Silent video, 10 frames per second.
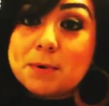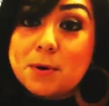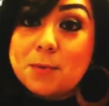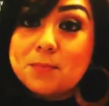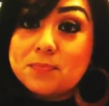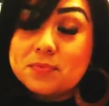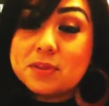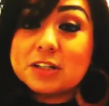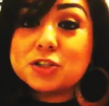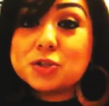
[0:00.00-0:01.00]
People,
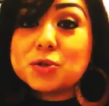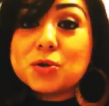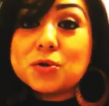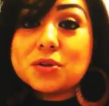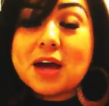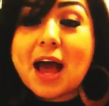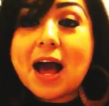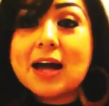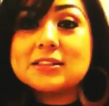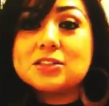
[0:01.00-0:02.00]
the truth
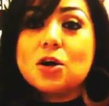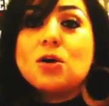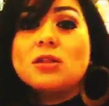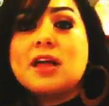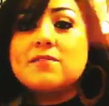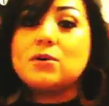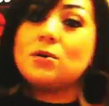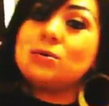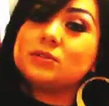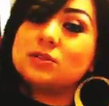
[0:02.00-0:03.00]
has no
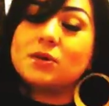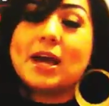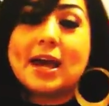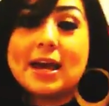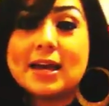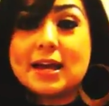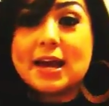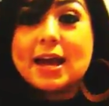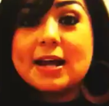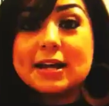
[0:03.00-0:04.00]
levels, okay?
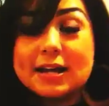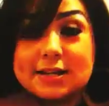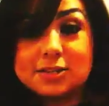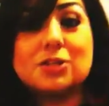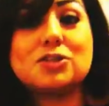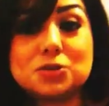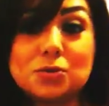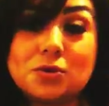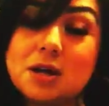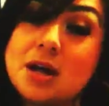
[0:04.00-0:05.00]
It is the
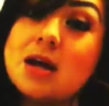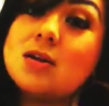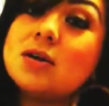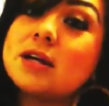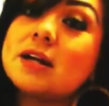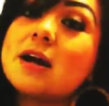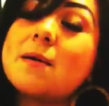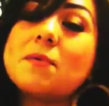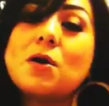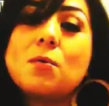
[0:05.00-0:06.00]
truth. Look it
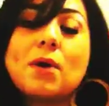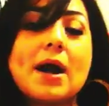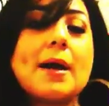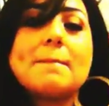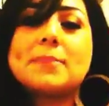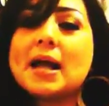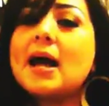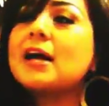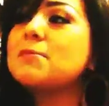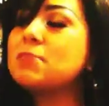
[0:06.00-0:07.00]
up. White,
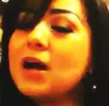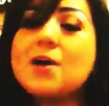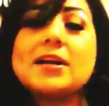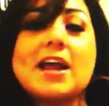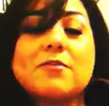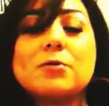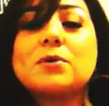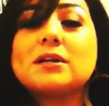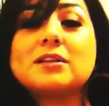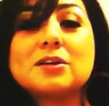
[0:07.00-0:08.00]
black, brown,
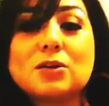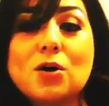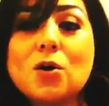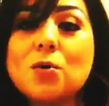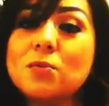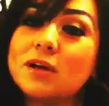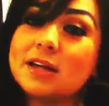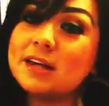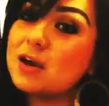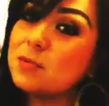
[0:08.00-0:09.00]
everyone on the
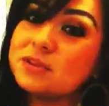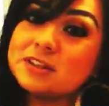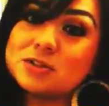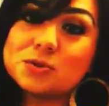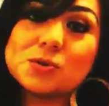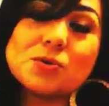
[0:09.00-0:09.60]
globe, get with the